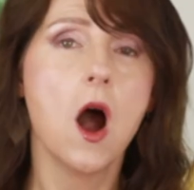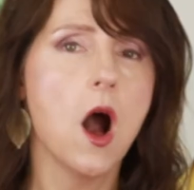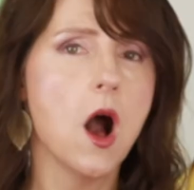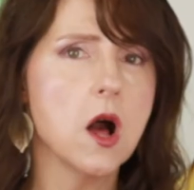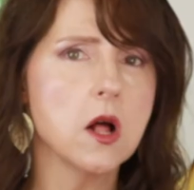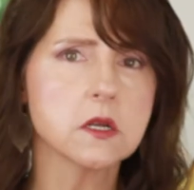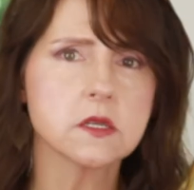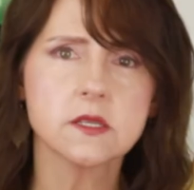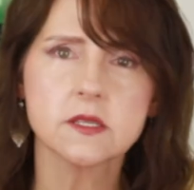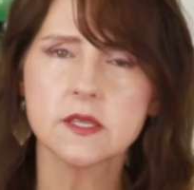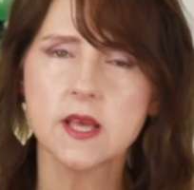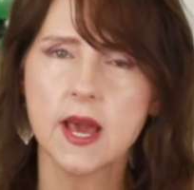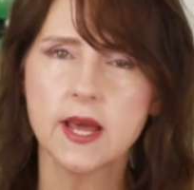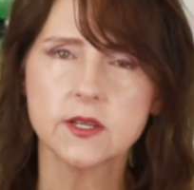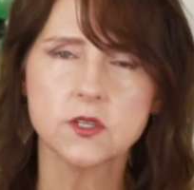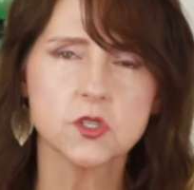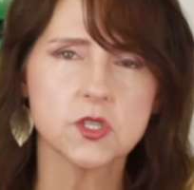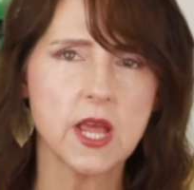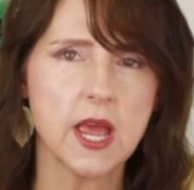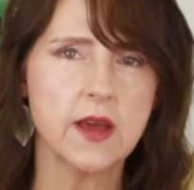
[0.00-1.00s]
All
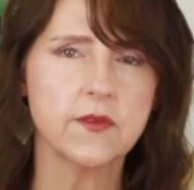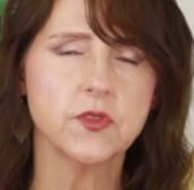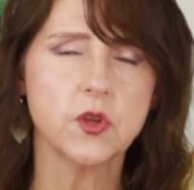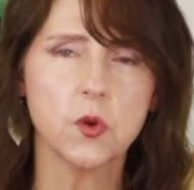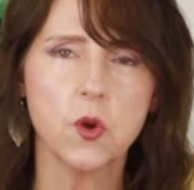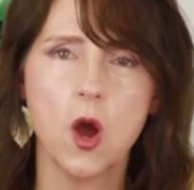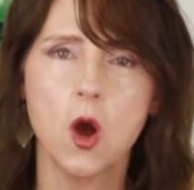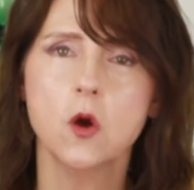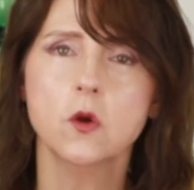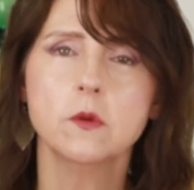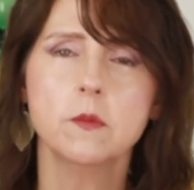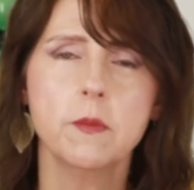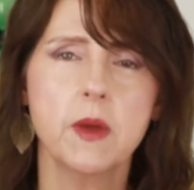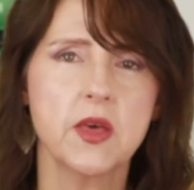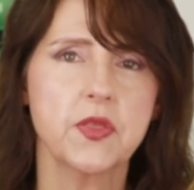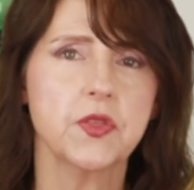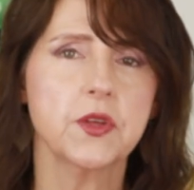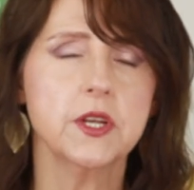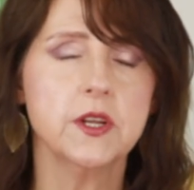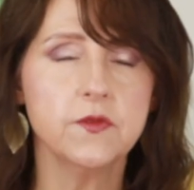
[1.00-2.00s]
designers have their own
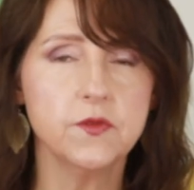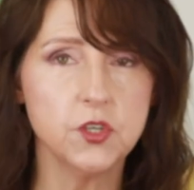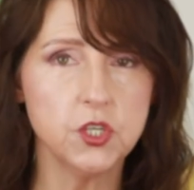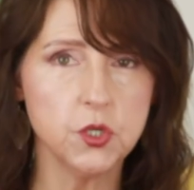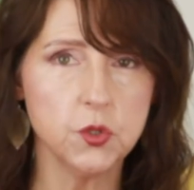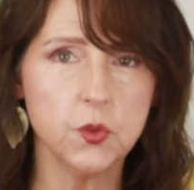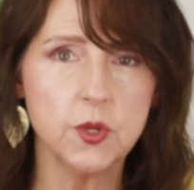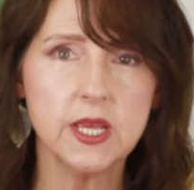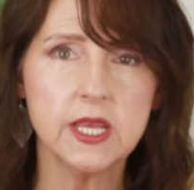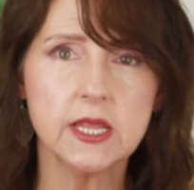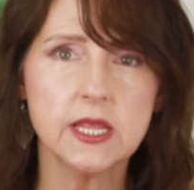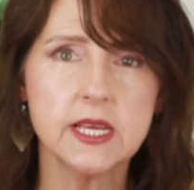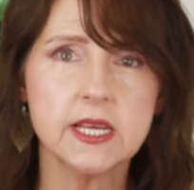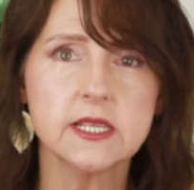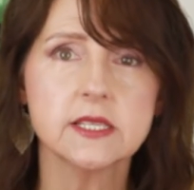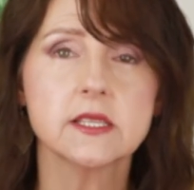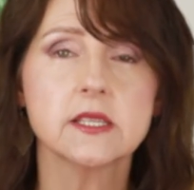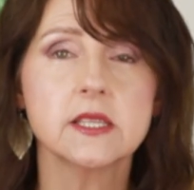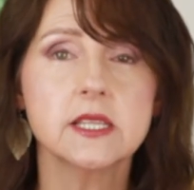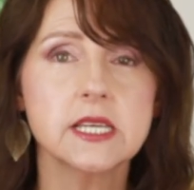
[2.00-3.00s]
method of doing
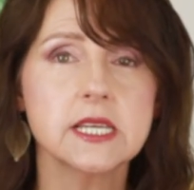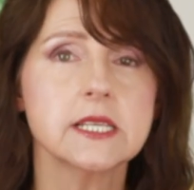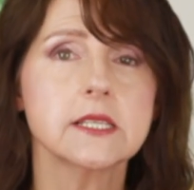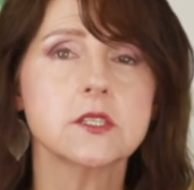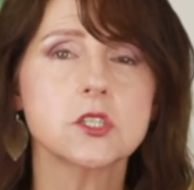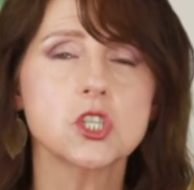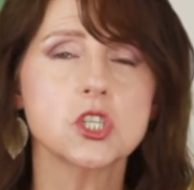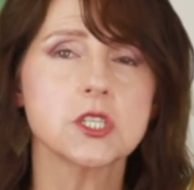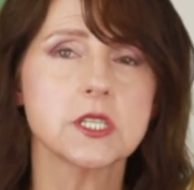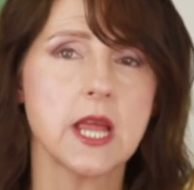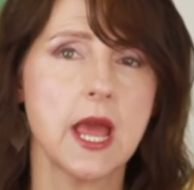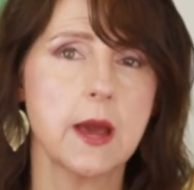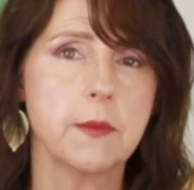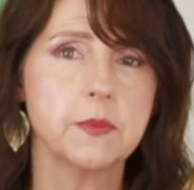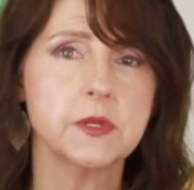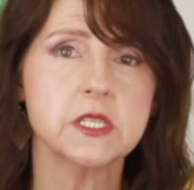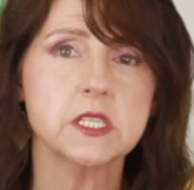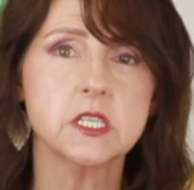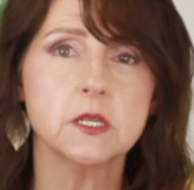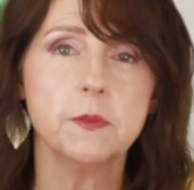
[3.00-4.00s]
this. This just
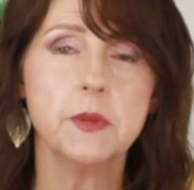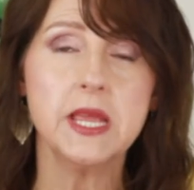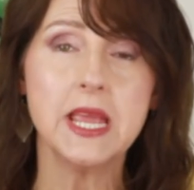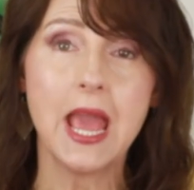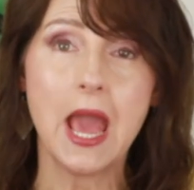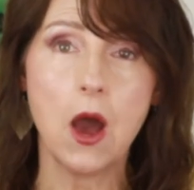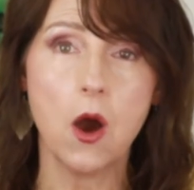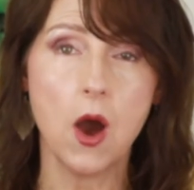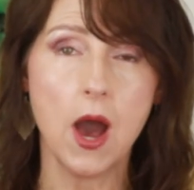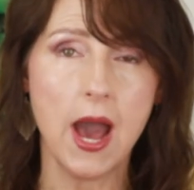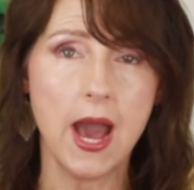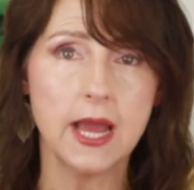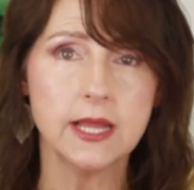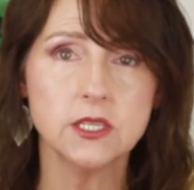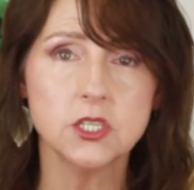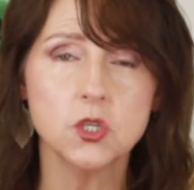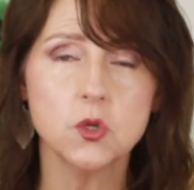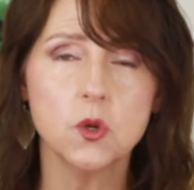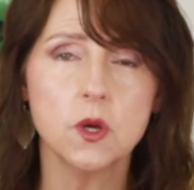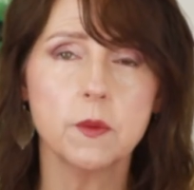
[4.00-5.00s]
happens to be how I
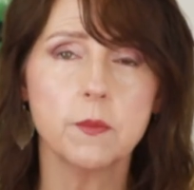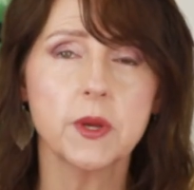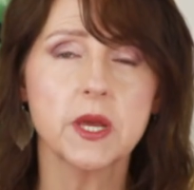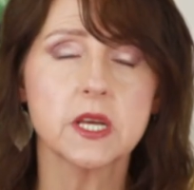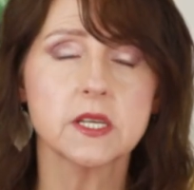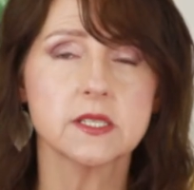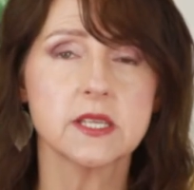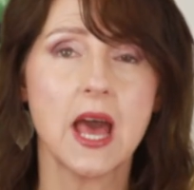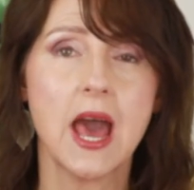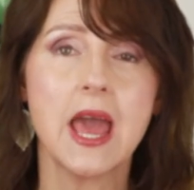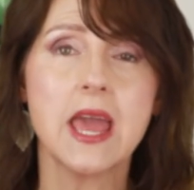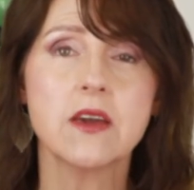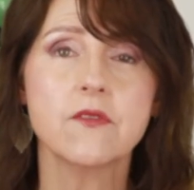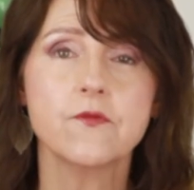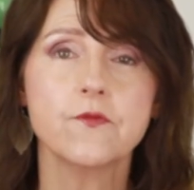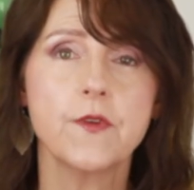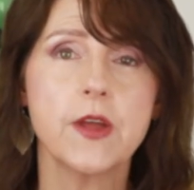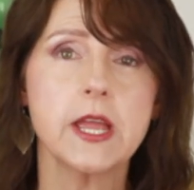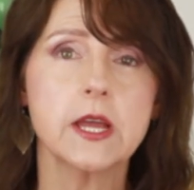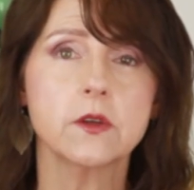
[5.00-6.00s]
do it because I have
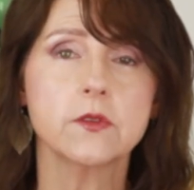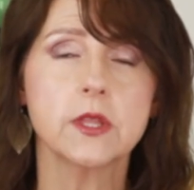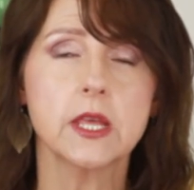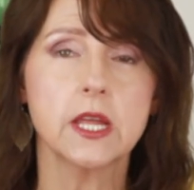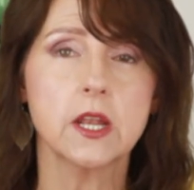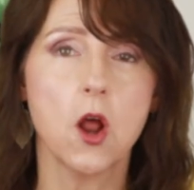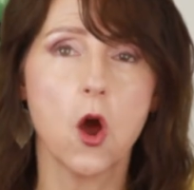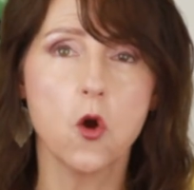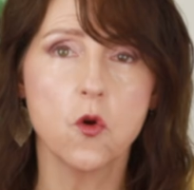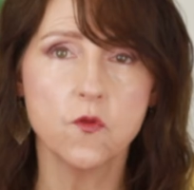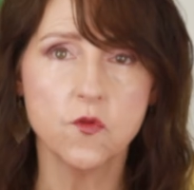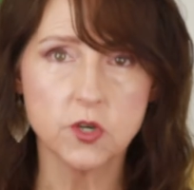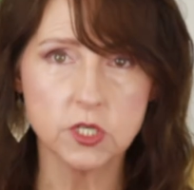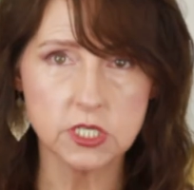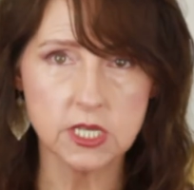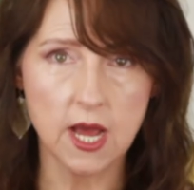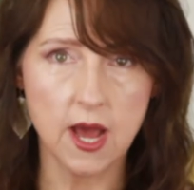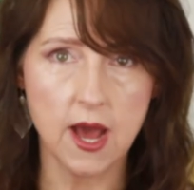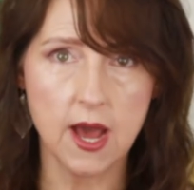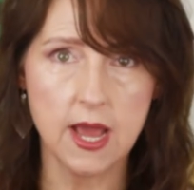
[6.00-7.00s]
found that over
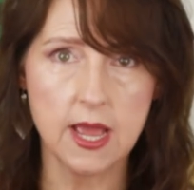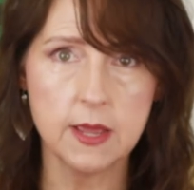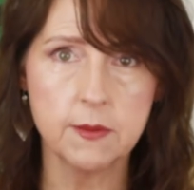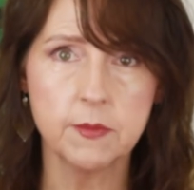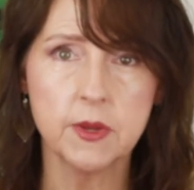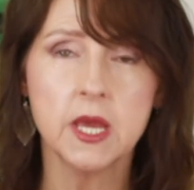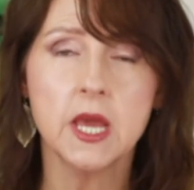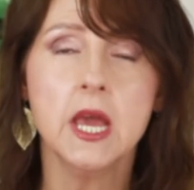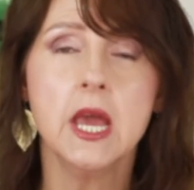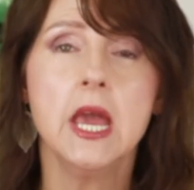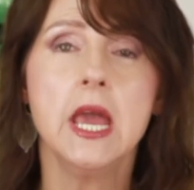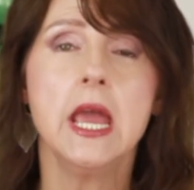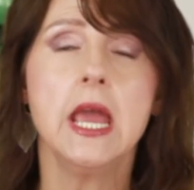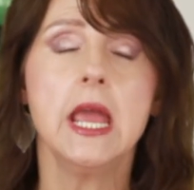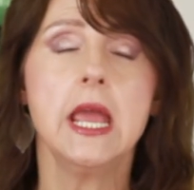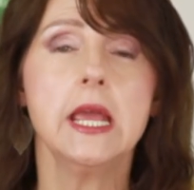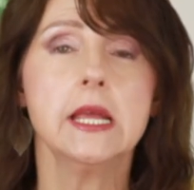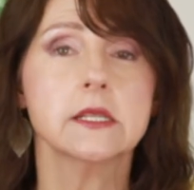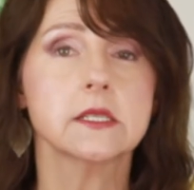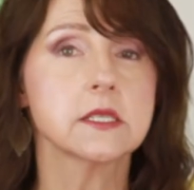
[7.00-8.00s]
time
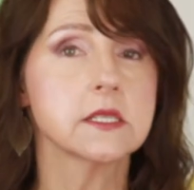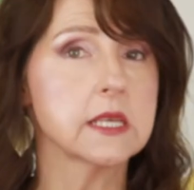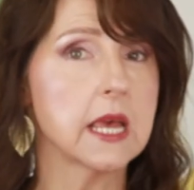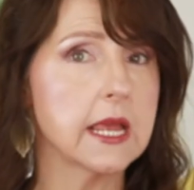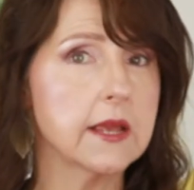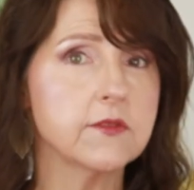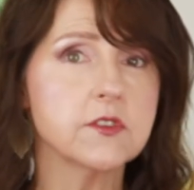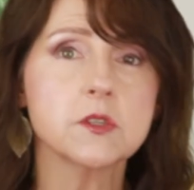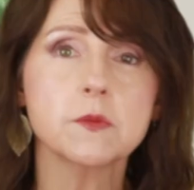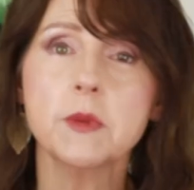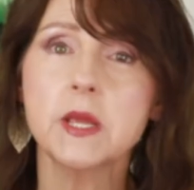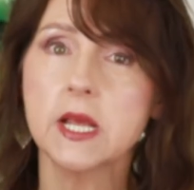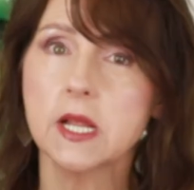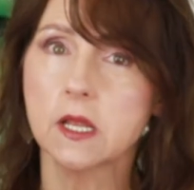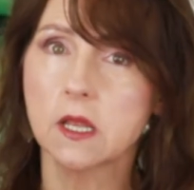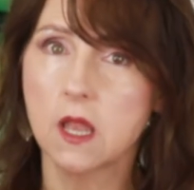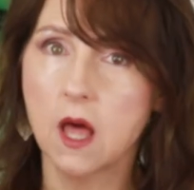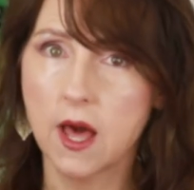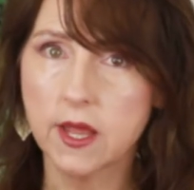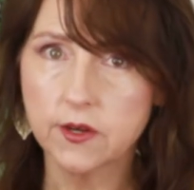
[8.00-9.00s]
it saves me a
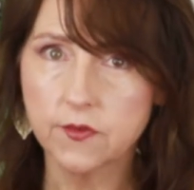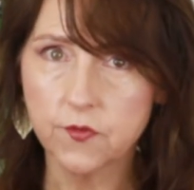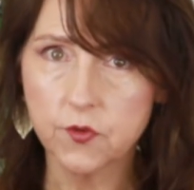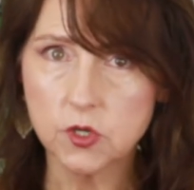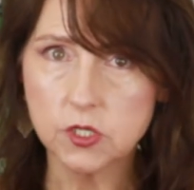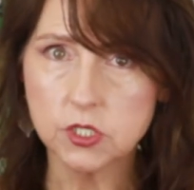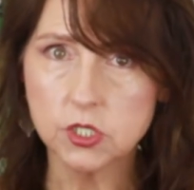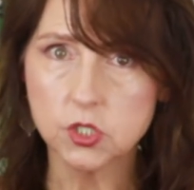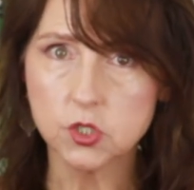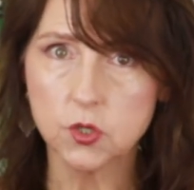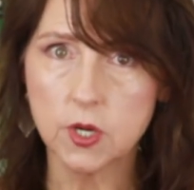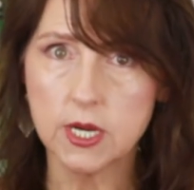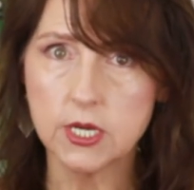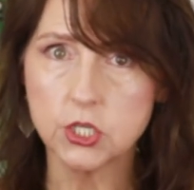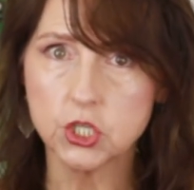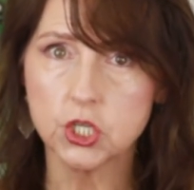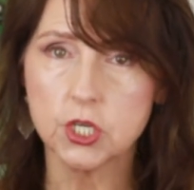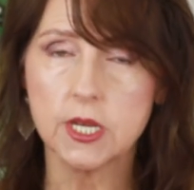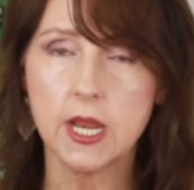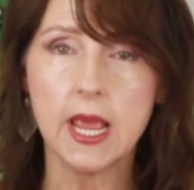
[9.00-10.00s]
lot of
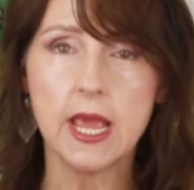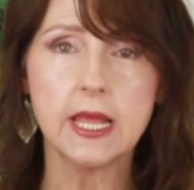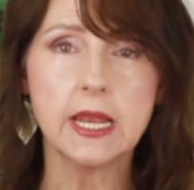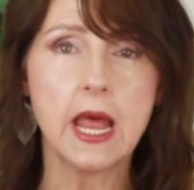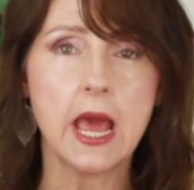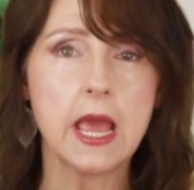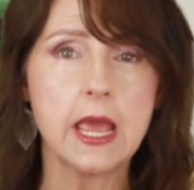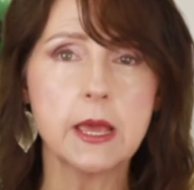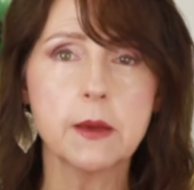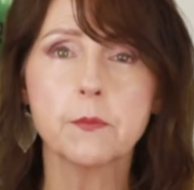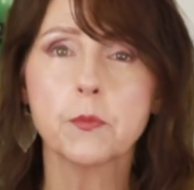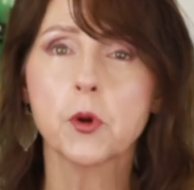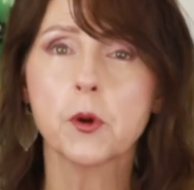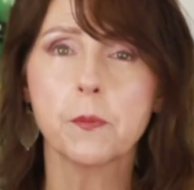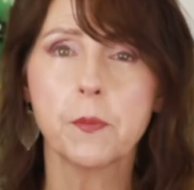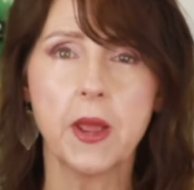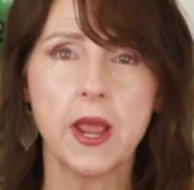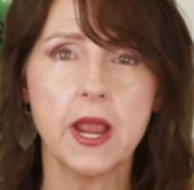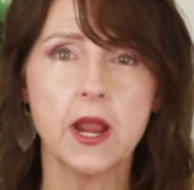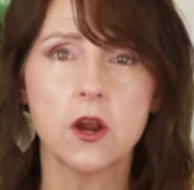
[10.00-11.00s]
frustration, and I am
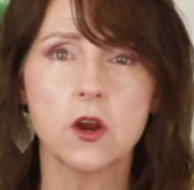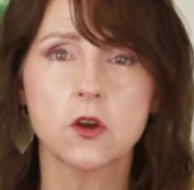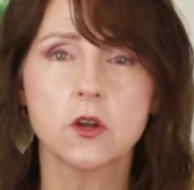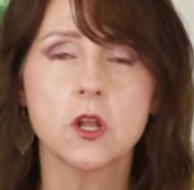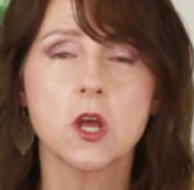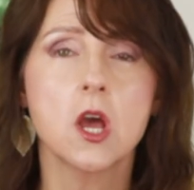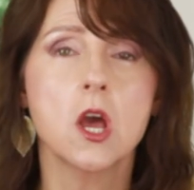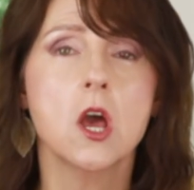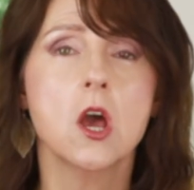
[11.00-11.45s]
prepared